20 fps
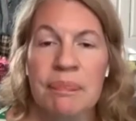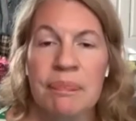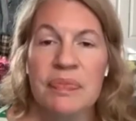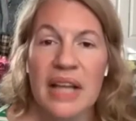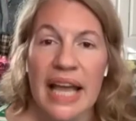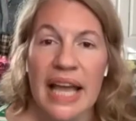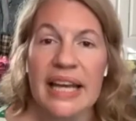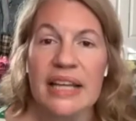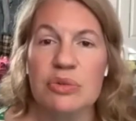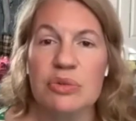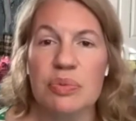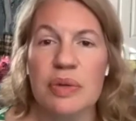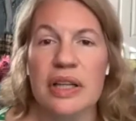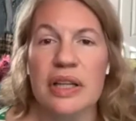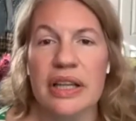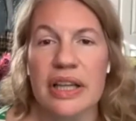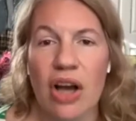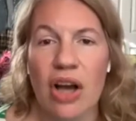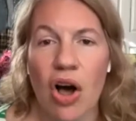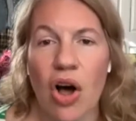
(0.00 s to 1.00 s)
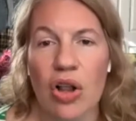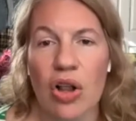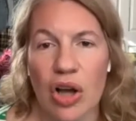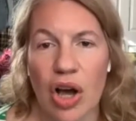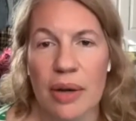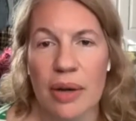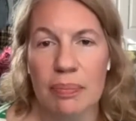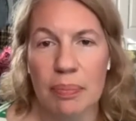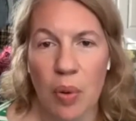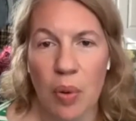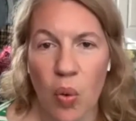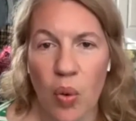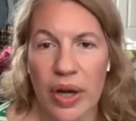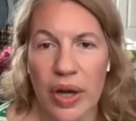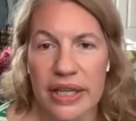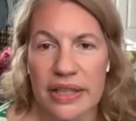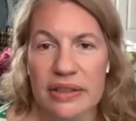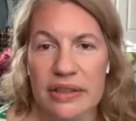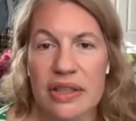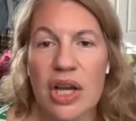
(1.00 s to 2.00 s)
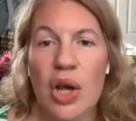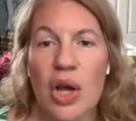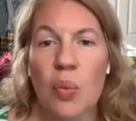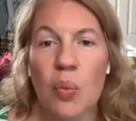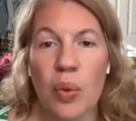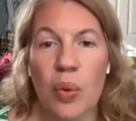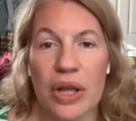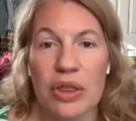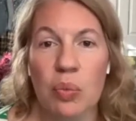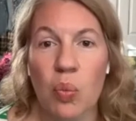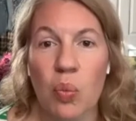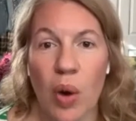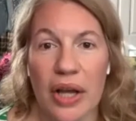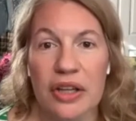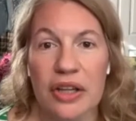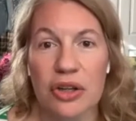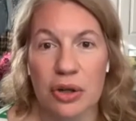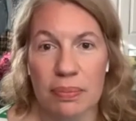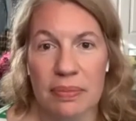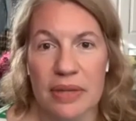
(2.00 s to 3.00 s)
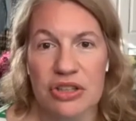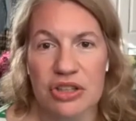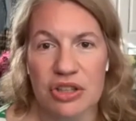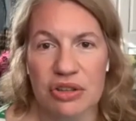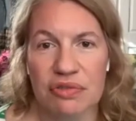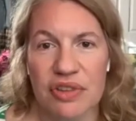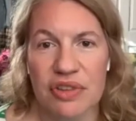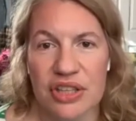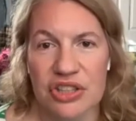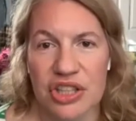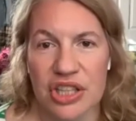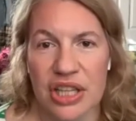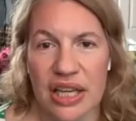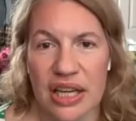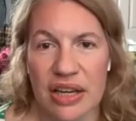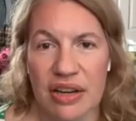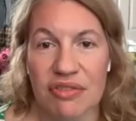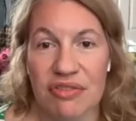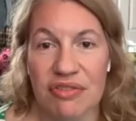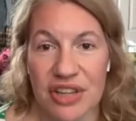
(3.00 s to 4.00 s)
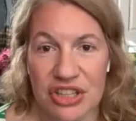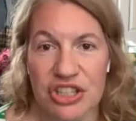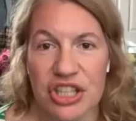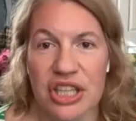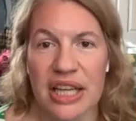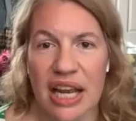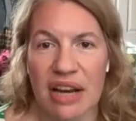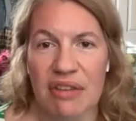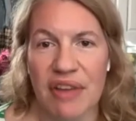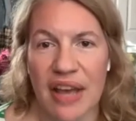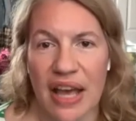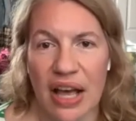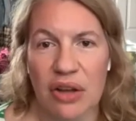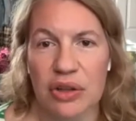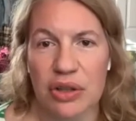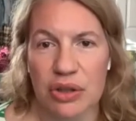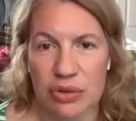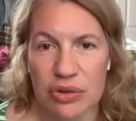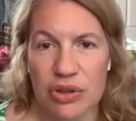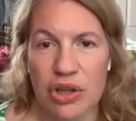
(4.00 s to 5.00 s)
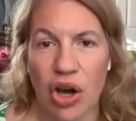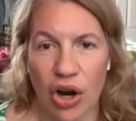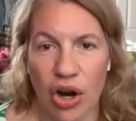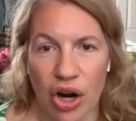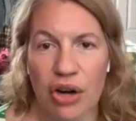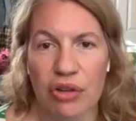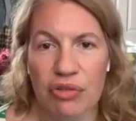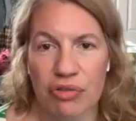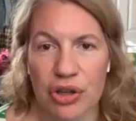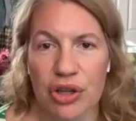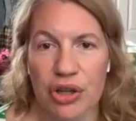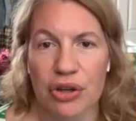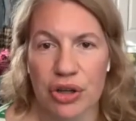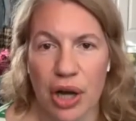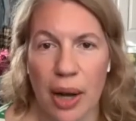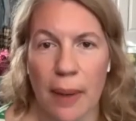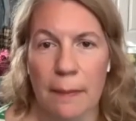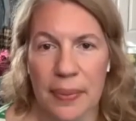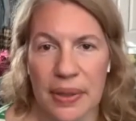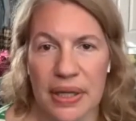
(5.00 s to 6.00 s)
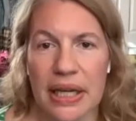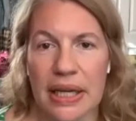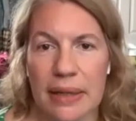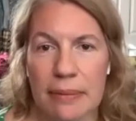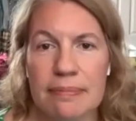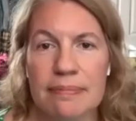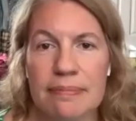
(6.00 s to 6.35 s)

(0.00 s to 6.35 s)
And it's really all on point with what your mission, vision, and values are for your company.